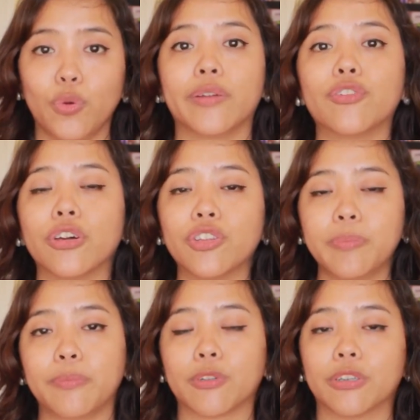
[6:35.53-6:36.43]
whenever other
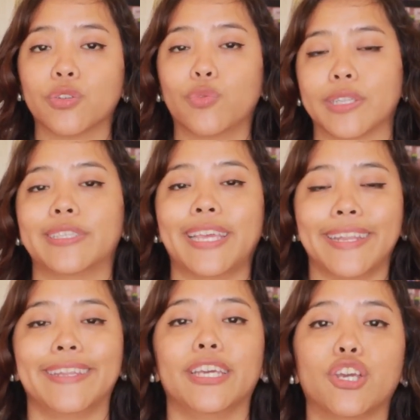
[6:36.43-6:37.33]
people are the ones
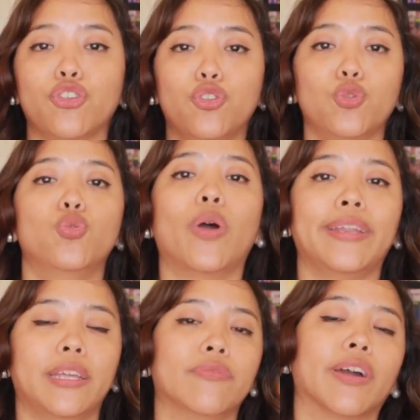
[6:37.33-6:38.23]
sending you
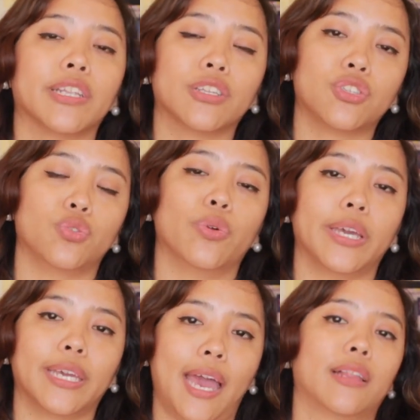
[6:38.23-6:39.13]
an invite to
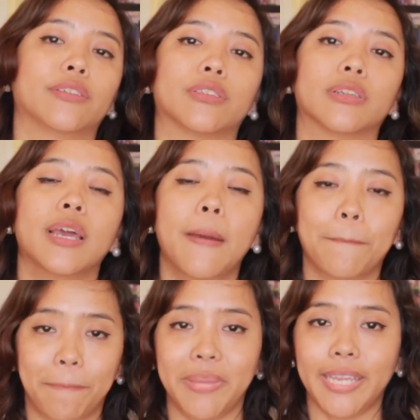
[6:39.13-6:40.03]
a calendar
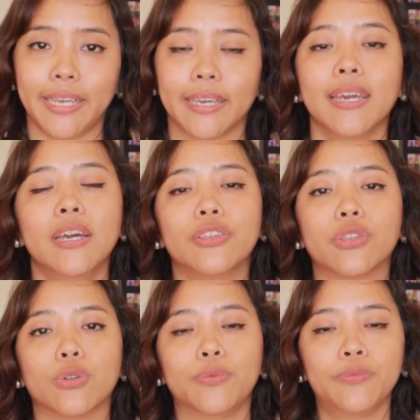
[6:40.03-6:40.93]
meeting.
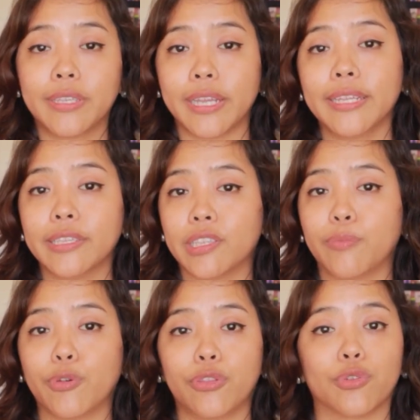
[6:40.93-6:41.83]
So setting this
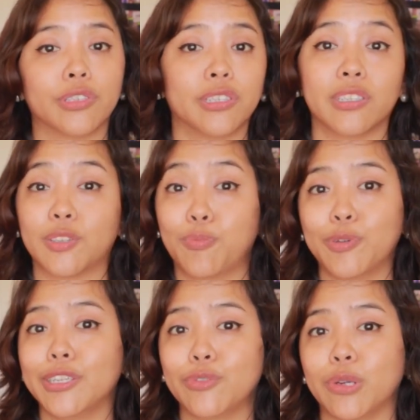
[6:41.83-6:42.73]
up with your assistant is
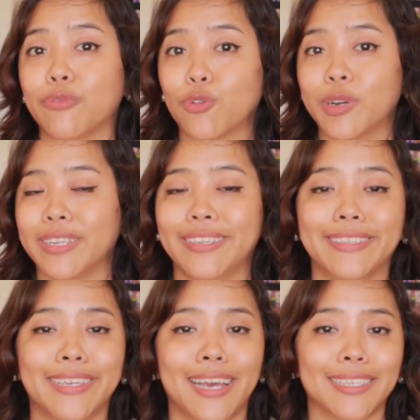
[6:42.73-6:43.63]
pretty straightforward and
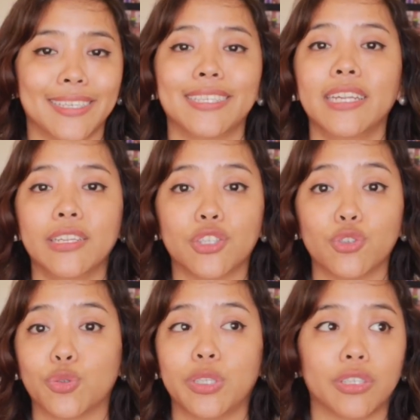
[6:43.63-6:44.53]
easy. As I said, it's
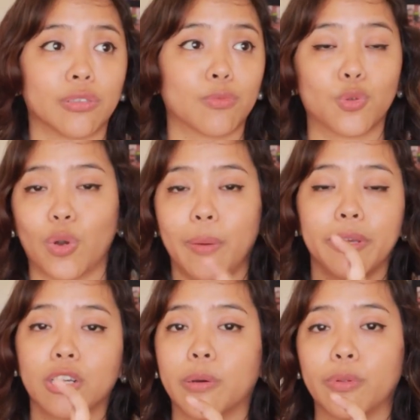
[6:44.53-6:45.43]
usually just
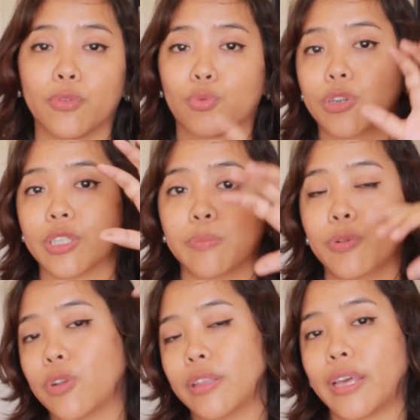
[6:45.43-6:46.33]
grabbing a couple of the words,
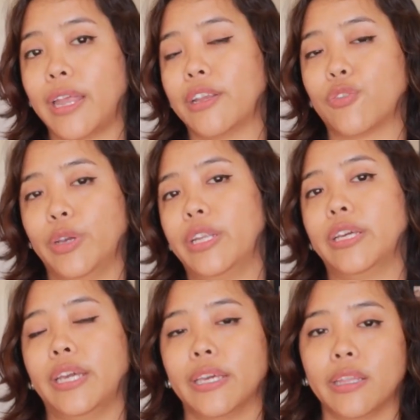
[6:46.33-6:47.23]
putting that and
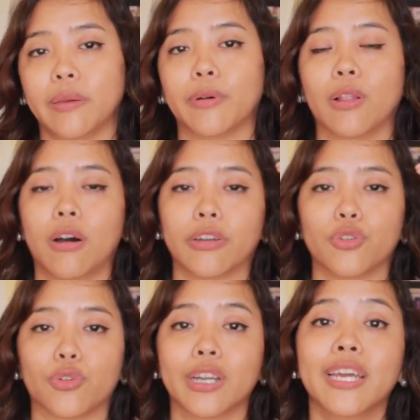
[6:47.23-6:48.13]
creating a label on
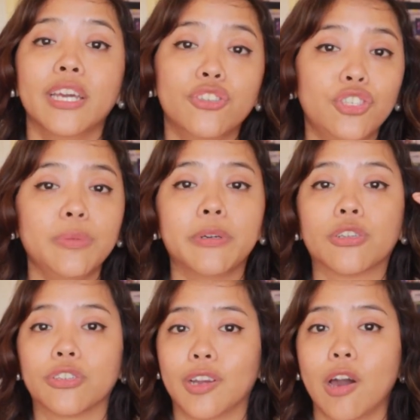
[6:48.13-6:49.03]
your
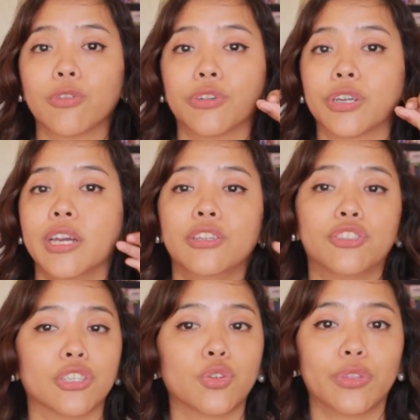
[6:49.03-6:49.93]
Gmail or your Outlook,
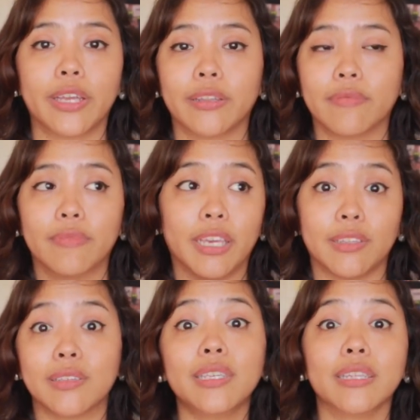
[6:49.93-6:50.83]
just so then they
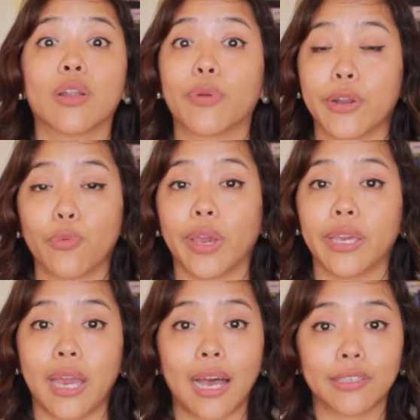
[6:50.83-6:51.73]
can see that right
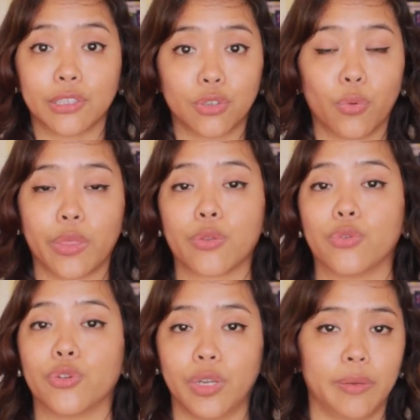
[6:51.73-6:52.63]
away as they're going
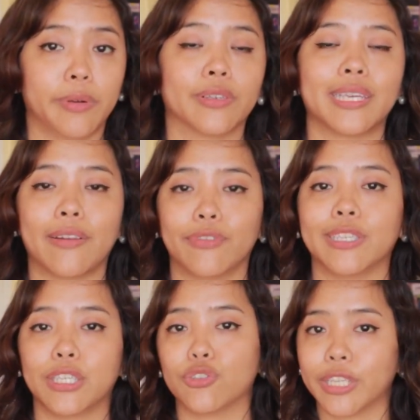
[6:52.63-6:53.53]
through your emails every
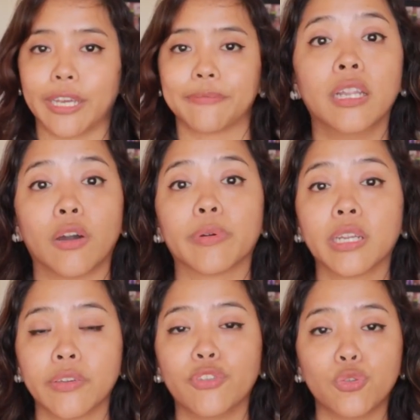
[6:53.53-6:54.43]
single day. Now I'm going
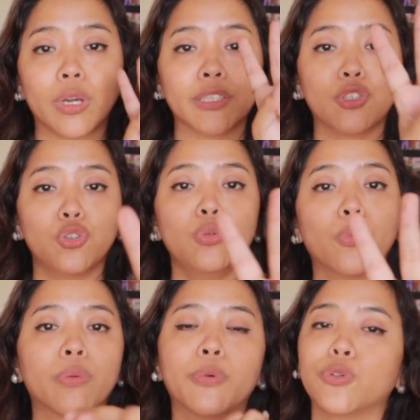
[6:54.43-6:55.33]
to give you guys 2
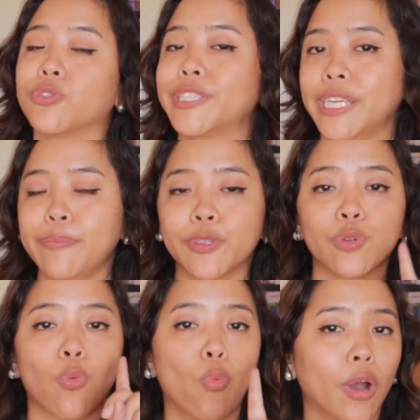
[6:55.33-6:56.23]
more bonus
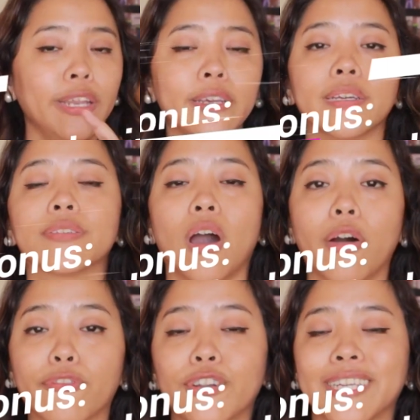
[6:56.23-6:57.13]
tips. One is
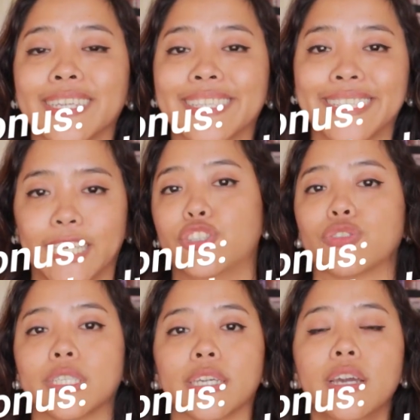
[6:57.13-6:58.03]
offering
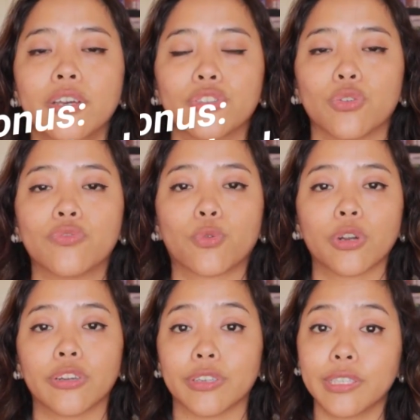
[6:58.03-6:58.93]
scheduling. So
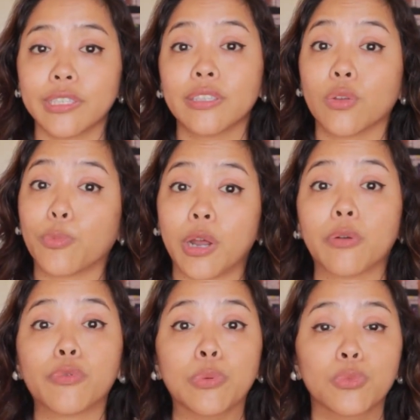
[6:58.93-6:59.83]
for your assistant, the
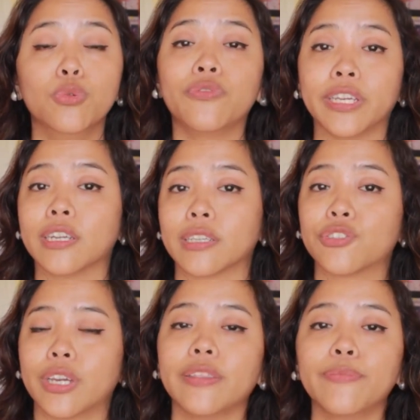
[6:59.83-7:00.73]
power move here is
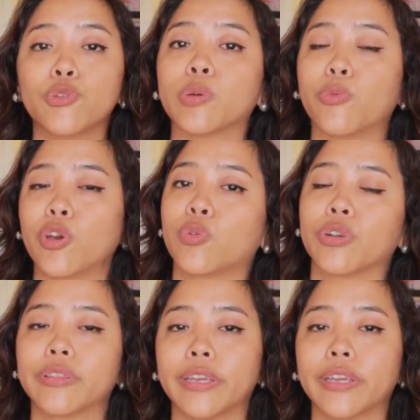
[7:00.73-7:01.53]
to get them to the point where